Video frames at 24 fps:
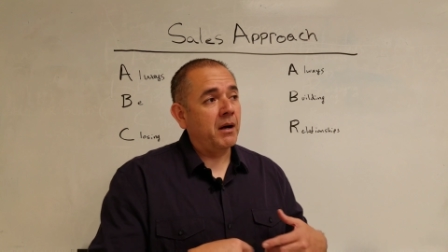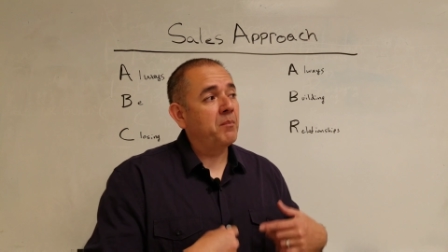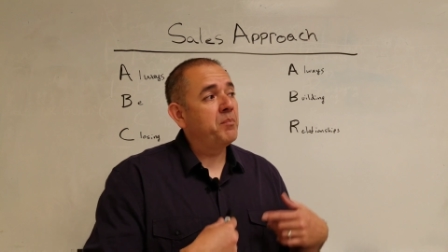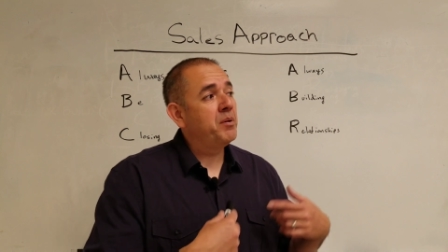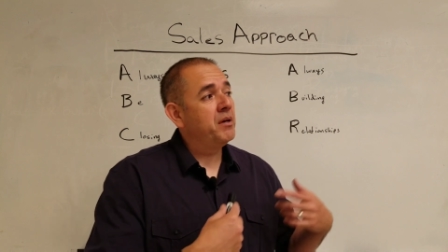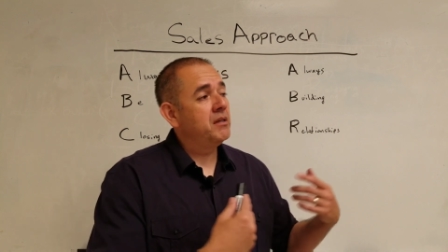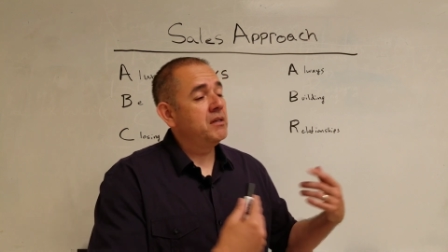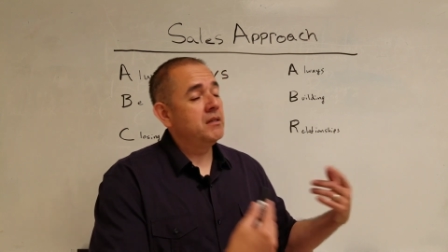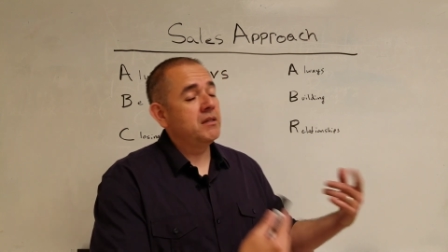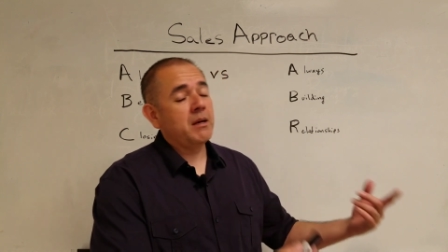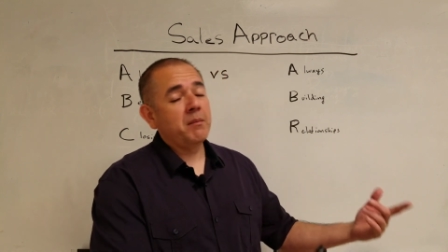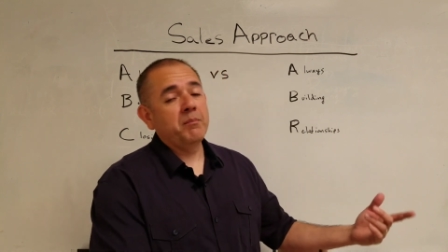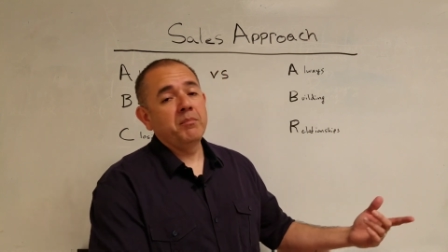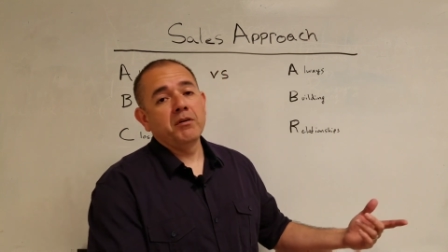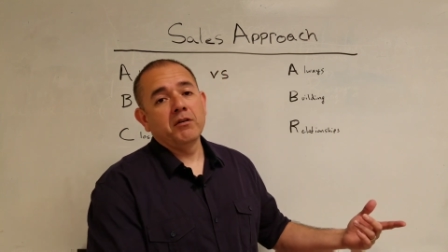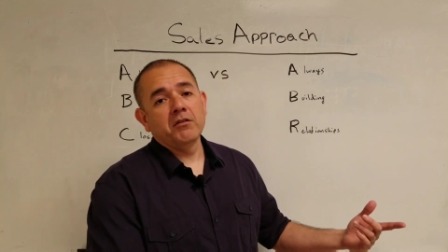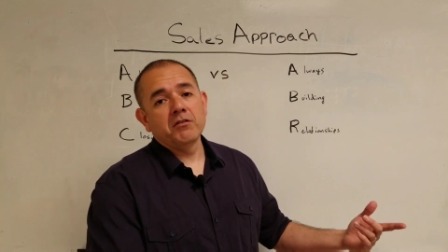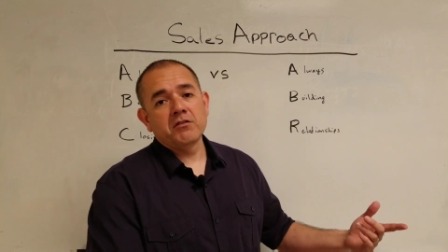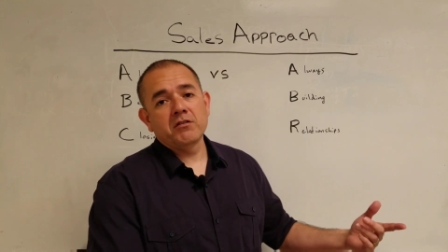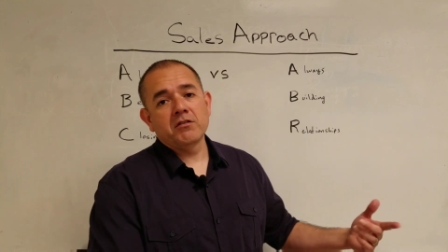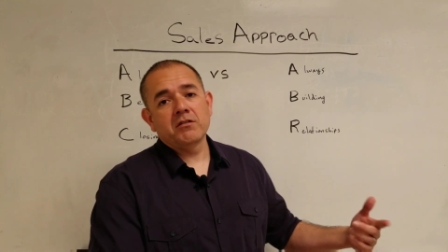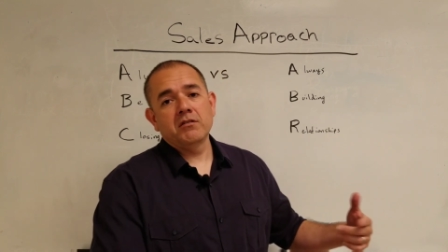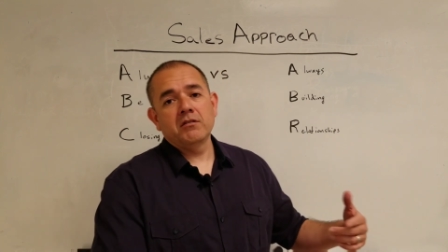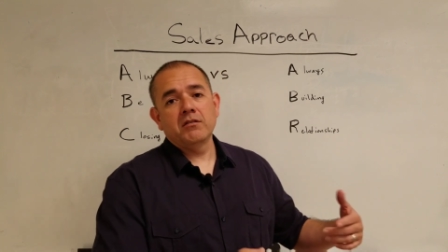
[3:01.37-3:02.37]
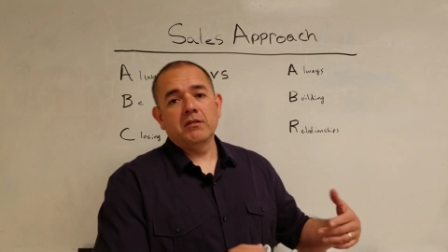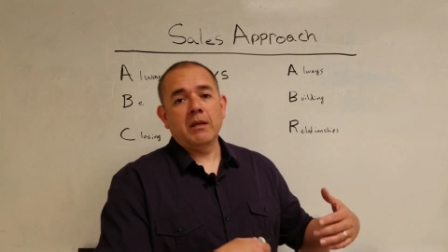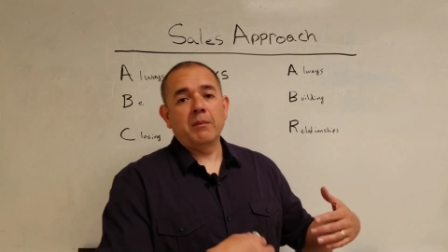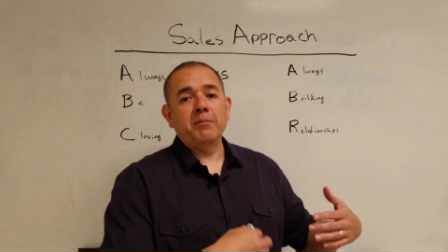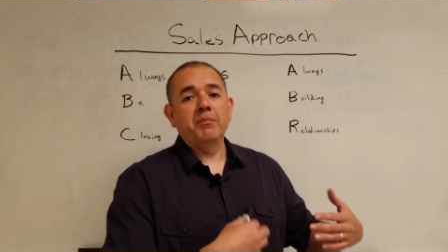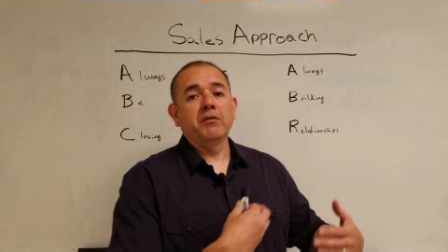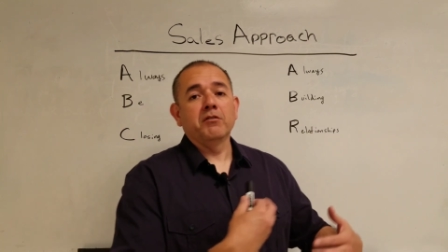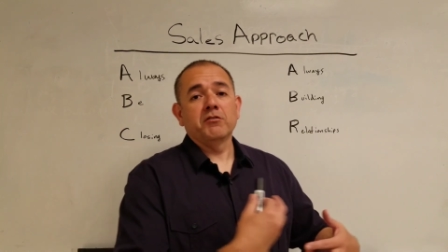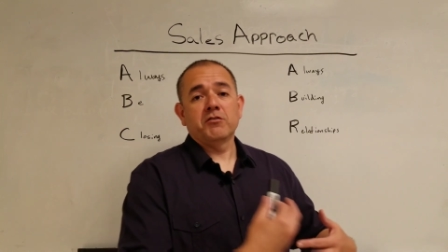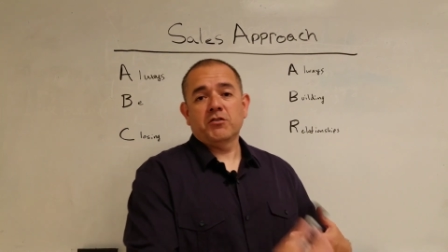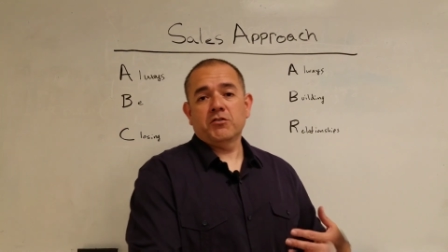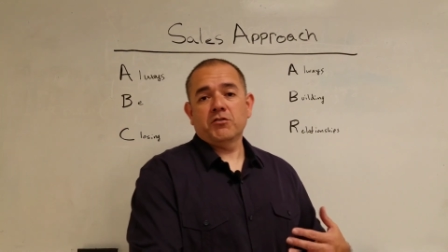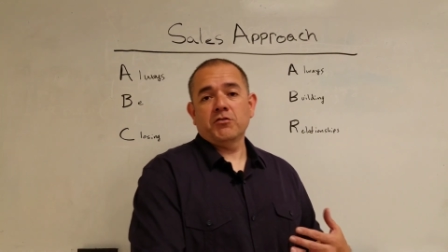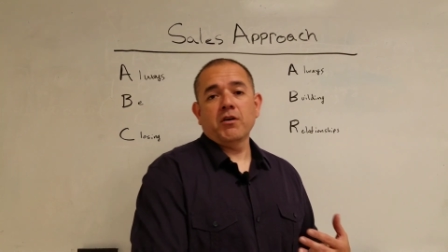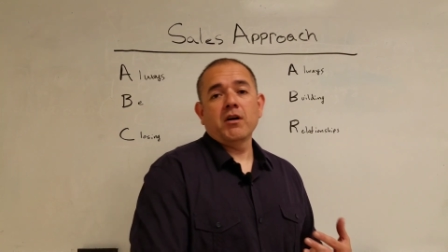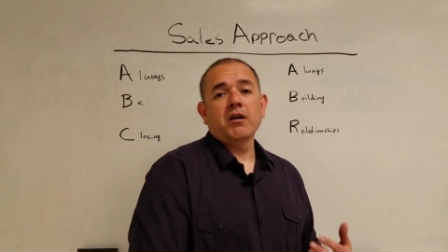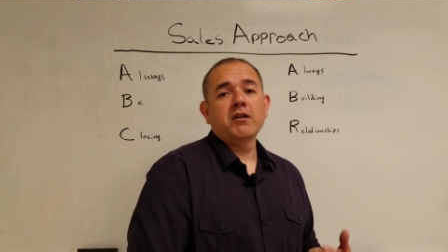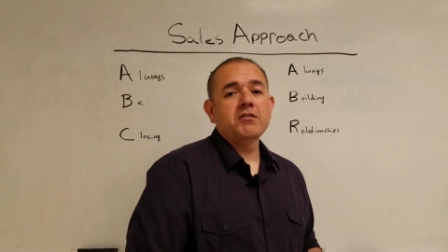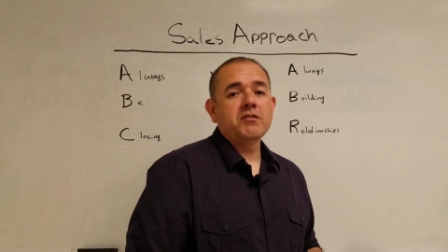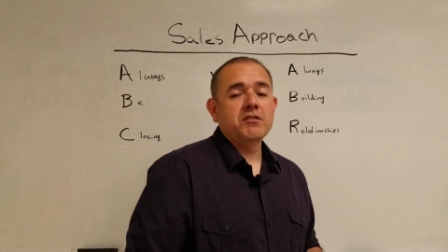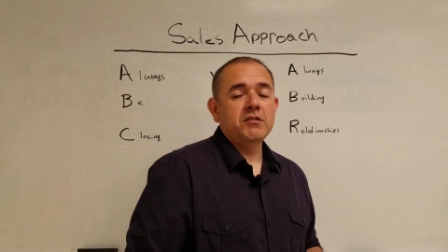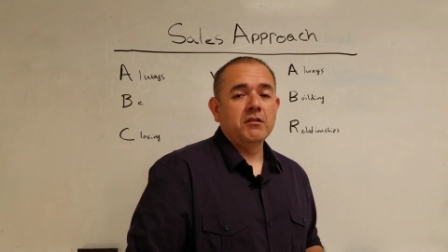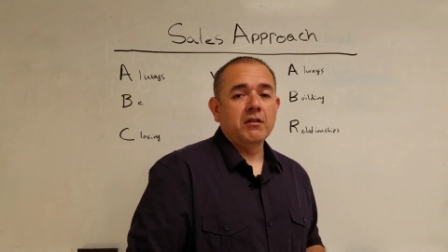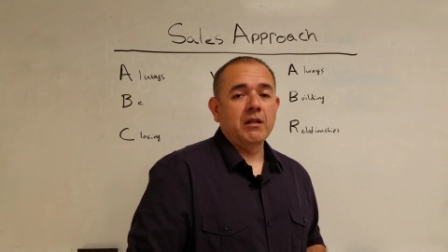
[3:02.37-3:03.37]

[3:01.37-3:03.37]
my opinion, that builds trust.